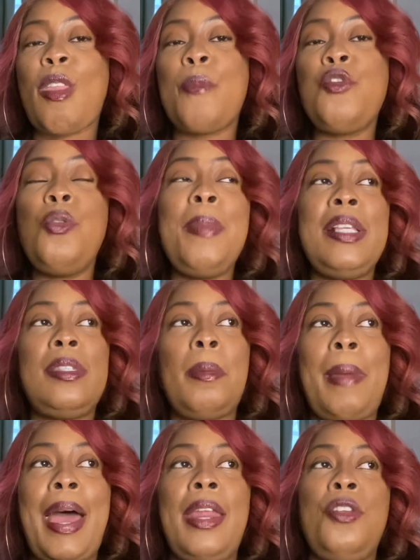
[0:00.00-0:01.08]
you meet
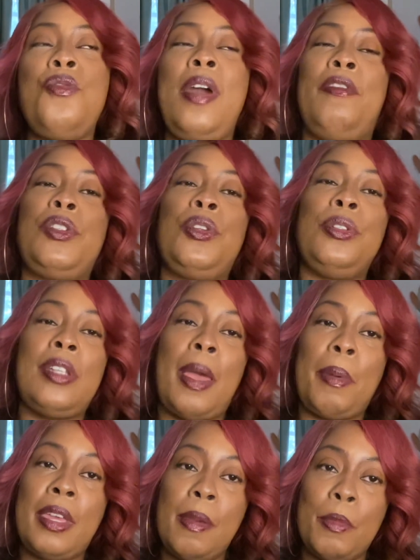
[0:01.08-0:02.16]
somebody and you have a certain type
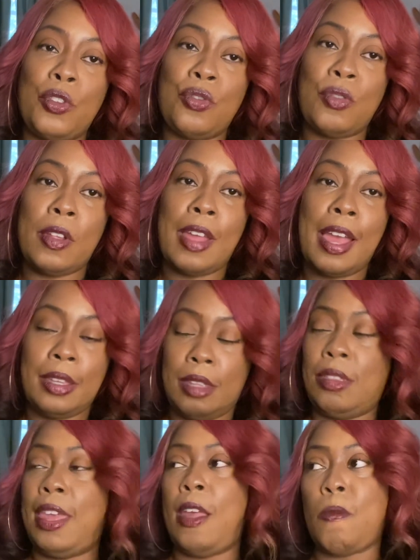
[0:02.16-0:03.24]
of chemistry. I get
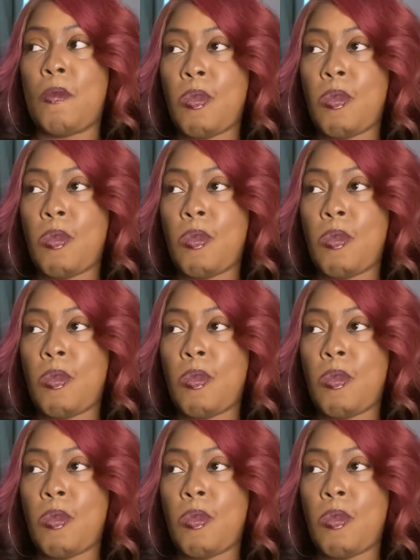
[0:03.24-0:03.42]
that.